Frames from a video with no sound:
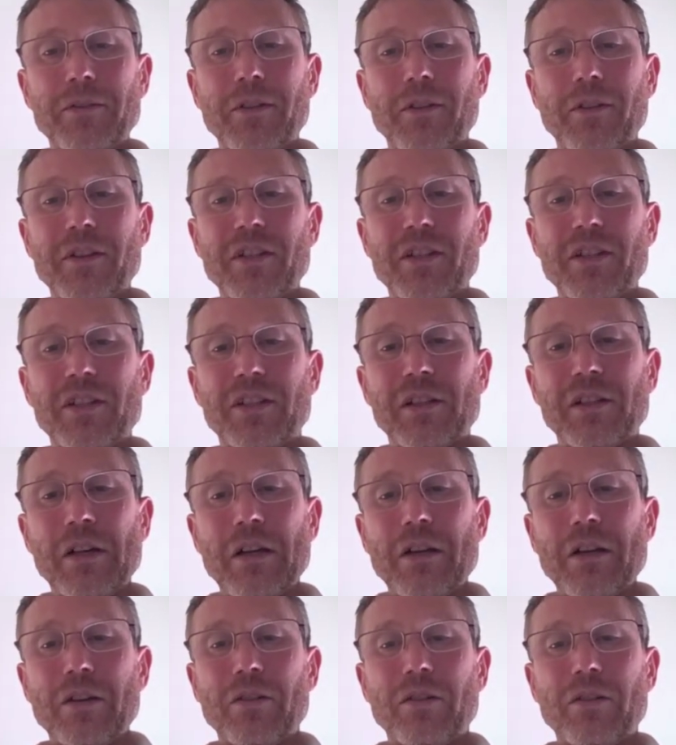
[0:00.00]
So this is
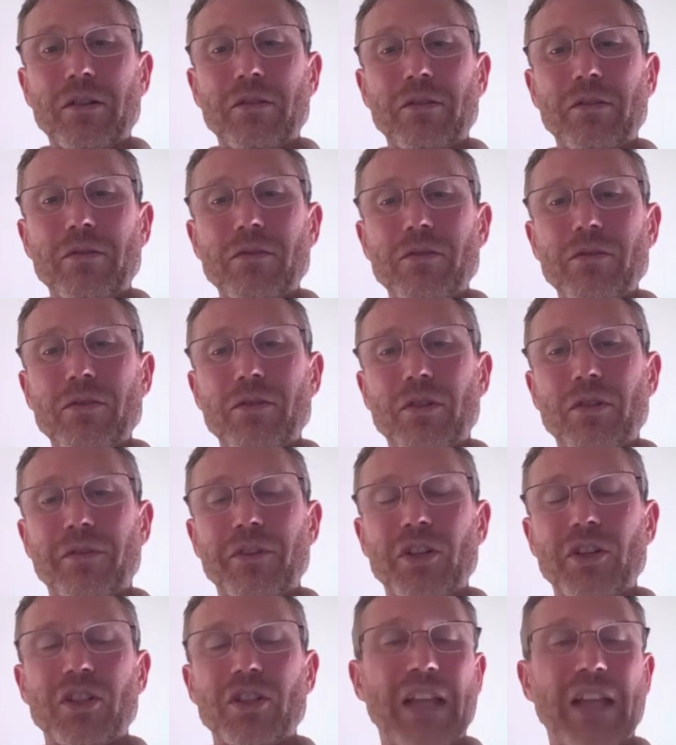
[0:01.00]

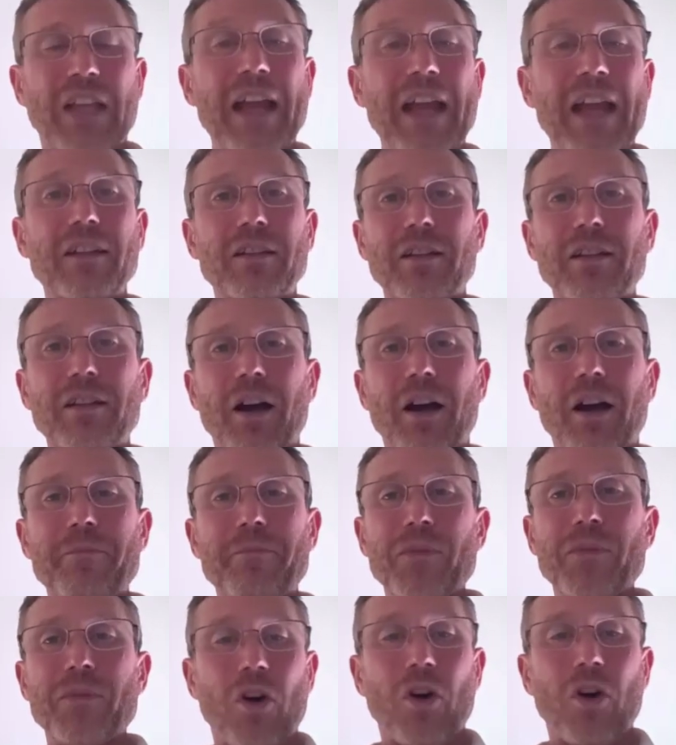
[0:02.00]
sort of your standard
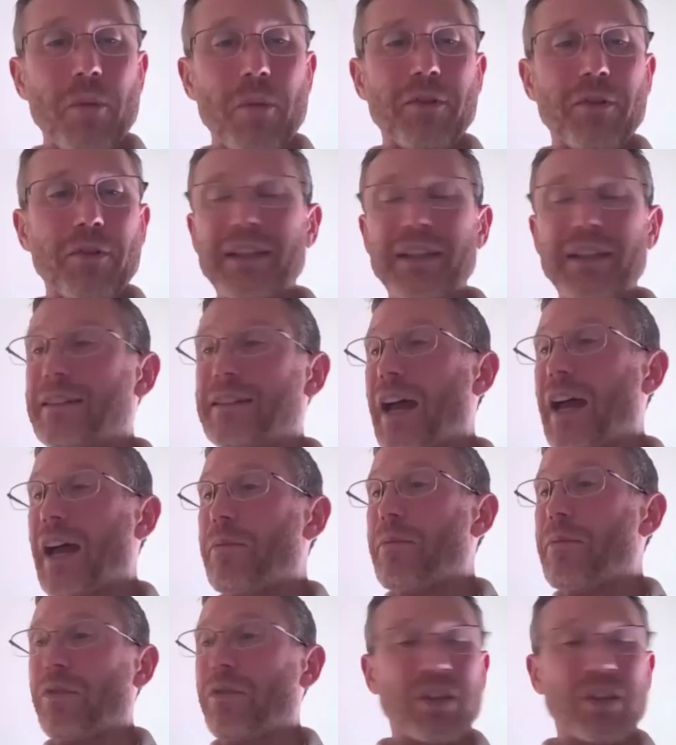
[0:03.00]
operator
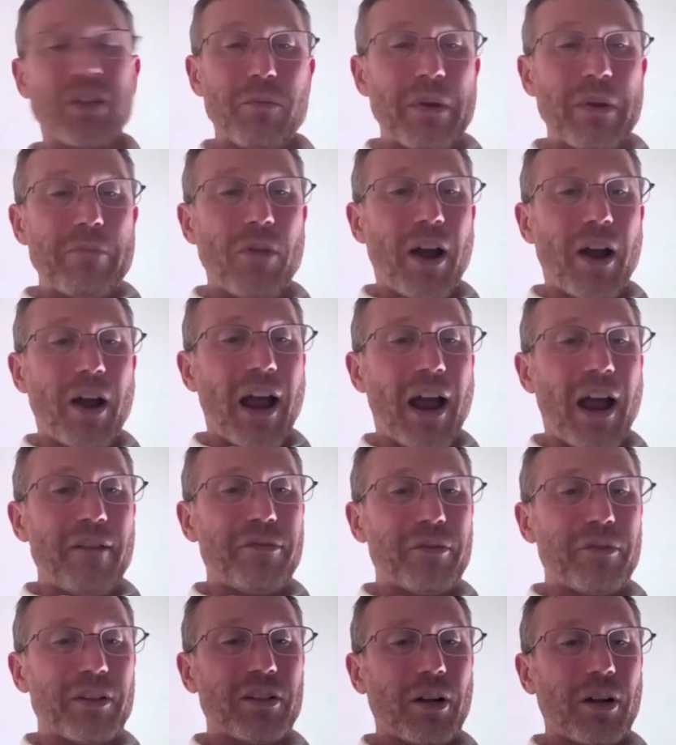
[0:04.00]
table. So we might
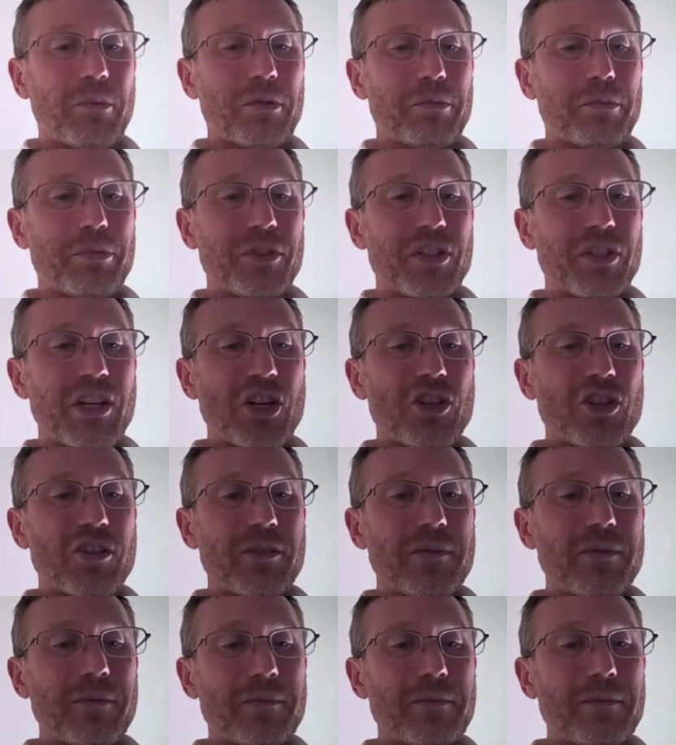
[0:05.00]
have, for example,
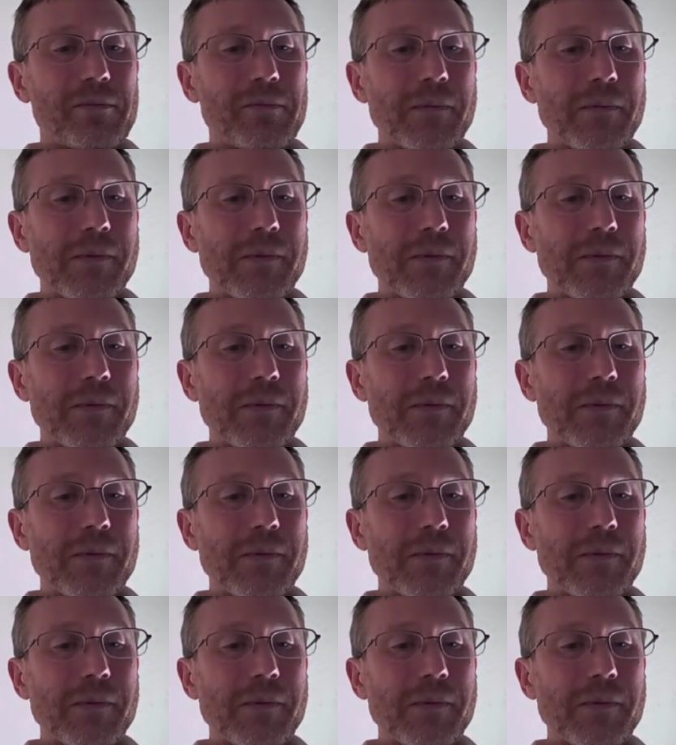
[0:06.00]
position,